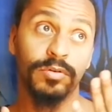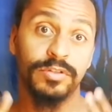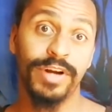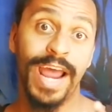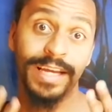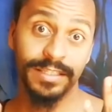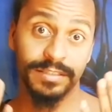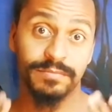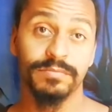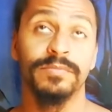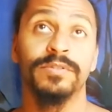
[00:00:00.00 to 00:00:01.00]
tract
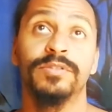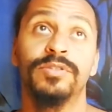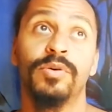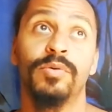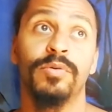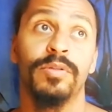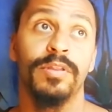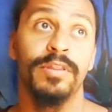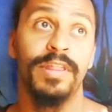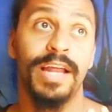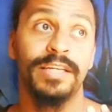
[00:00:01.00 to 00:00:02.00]
so
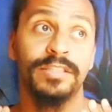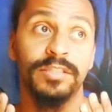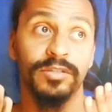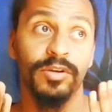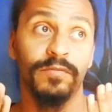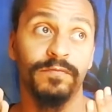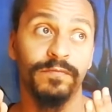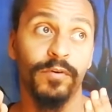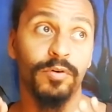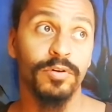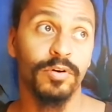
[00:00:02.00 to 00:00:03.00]
that your
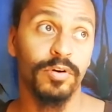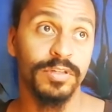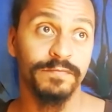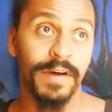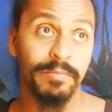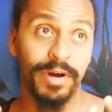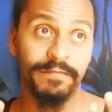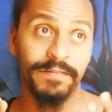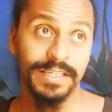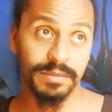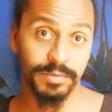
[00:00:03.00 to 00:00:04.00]
vocal cords vibrate
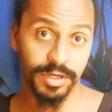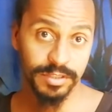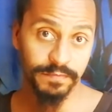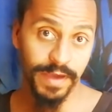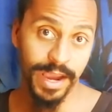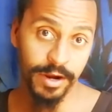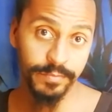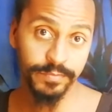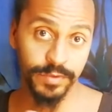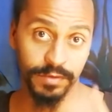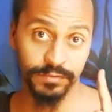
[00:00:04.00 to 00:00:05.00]
faster because of
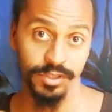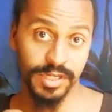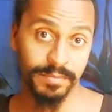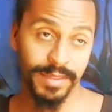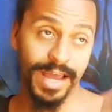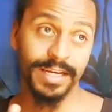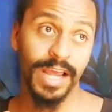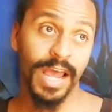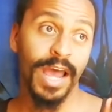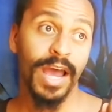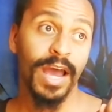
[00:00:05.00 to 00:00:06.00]
air. You have to stop that.
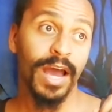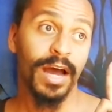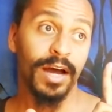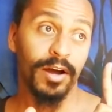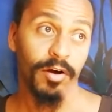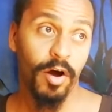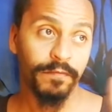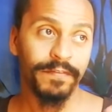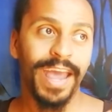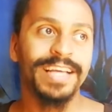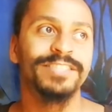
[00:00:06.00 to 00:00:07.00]
Uh,
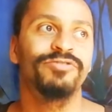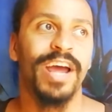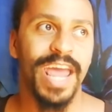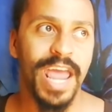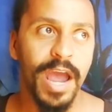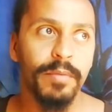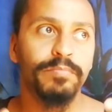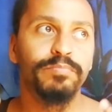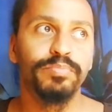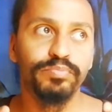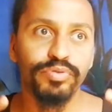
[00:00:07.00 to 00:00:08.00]
of extra air
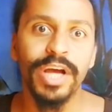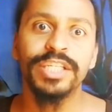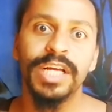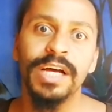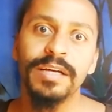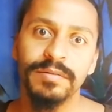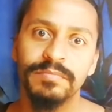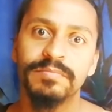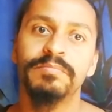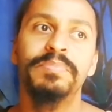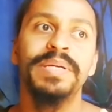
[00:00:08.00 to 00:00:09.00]
pressure
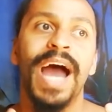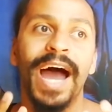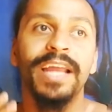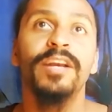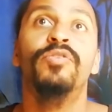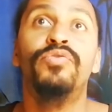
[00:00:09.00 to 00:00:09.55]
behind